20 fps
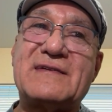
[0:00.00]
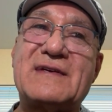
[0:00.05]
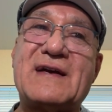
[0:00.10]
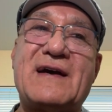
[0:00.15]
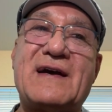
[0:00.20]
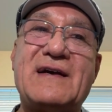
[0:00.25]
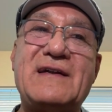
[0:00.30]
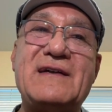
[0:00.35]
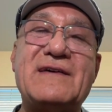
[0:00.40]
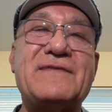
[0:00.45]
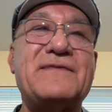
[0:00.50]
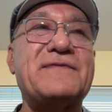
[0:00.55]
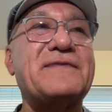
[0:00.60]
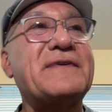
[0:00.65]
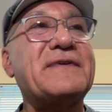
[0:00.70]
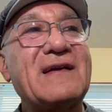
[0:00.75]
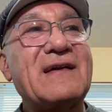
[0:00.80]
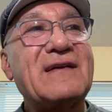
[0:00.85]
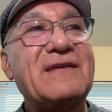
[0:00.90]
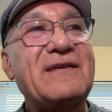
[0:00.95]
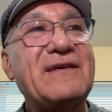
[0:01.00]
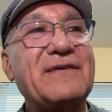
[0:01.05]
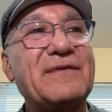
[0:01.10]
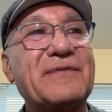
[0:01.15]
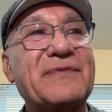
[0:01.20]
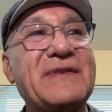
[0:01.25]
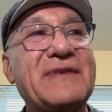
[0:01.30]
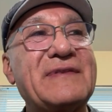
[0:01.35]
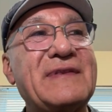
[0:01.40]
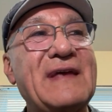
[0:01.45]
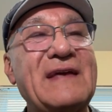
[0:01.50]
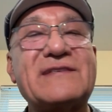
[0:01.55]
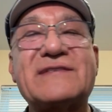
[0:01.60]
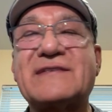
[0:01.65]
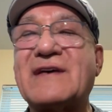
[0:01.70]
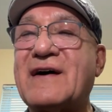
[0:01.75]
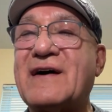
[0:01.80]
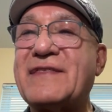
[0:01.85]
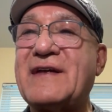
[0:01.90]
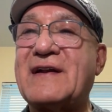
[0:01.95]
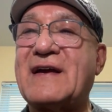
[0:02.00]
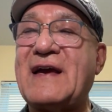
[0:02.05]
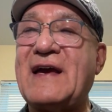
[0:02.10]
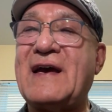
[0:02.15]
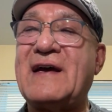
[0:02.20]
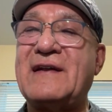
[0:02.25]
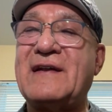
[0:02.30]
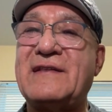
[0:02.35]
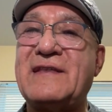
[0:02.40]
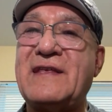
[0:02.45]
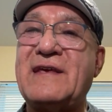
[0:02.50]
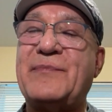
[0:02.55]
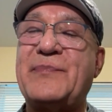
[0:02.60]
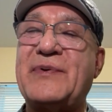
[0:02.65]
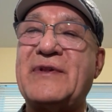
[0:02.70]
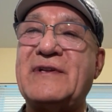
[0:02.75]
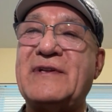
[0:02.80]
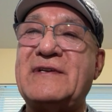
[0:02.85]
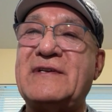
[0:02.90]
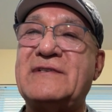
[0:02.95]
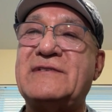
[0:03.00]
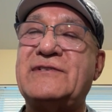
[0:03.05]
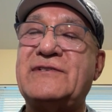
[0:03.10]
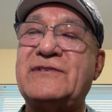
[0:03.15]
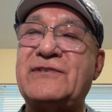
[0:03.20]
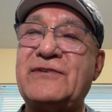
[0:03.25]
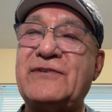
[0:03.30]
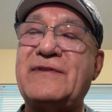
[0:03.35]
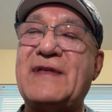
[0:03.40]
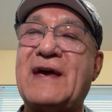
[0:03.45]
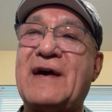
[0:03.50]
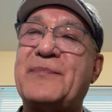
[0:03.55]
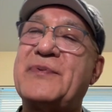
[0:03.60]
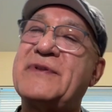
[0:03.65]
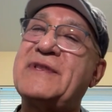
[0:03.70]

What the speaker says: kind of, I don't know, they saw that I had the ability to do that,